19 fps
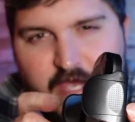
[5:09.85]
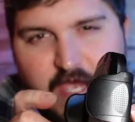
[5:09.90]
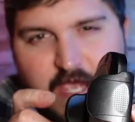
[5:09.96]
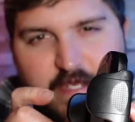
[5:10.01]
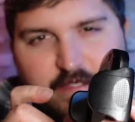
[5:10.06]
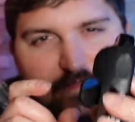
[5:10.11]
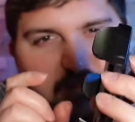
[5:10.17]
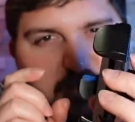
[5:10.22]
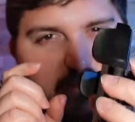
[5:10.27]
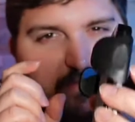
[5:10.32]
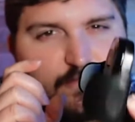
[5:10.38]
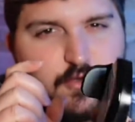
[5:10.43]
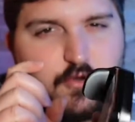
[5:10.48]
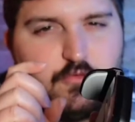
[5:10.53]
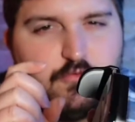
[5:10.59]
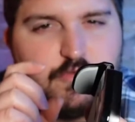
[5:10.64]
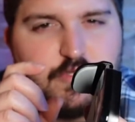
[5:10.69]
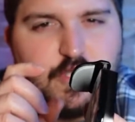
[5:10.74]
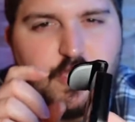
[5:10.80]
I
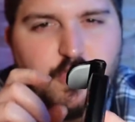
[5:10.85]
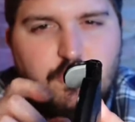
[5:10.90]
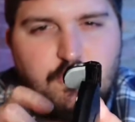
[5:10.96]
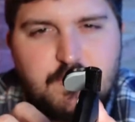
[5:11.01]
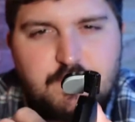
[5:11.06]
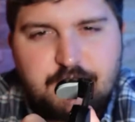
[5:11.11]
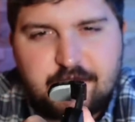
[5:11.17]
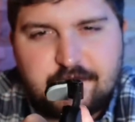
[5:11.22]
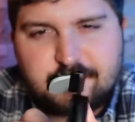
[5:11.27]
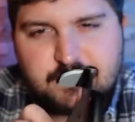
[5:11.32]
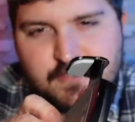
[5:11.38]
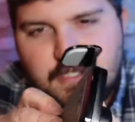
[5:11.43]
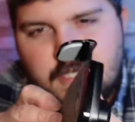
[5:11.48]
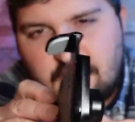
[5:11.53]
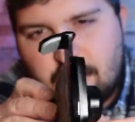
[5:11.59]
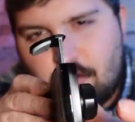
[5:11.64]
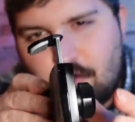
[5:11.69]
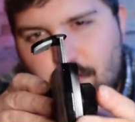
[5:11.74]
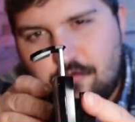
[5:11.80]
don't know if it's
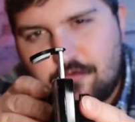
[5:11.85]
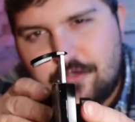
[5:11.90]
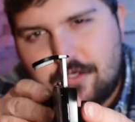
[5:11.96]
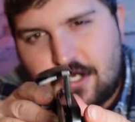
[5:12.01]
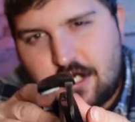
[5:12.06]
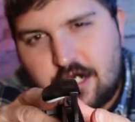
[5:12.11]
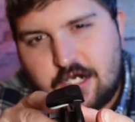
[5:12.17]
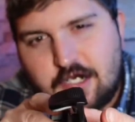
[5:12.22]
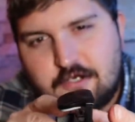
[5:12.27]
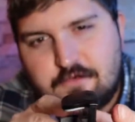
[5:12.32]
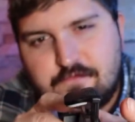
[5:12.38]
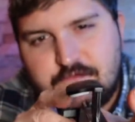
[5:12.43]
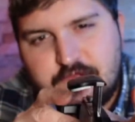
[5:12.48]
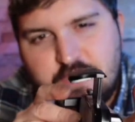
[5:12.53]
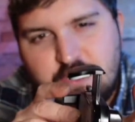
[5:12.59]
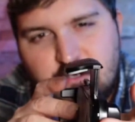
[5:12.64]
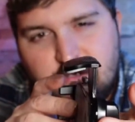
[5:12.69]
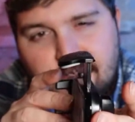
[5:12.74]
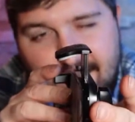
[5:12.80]
gonna hold our
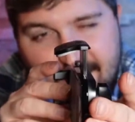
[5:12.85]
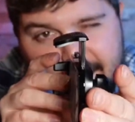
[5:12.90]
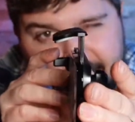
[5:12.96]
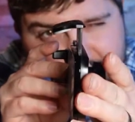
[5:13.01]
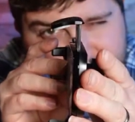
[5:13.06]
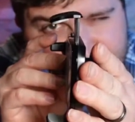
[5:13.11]
DRS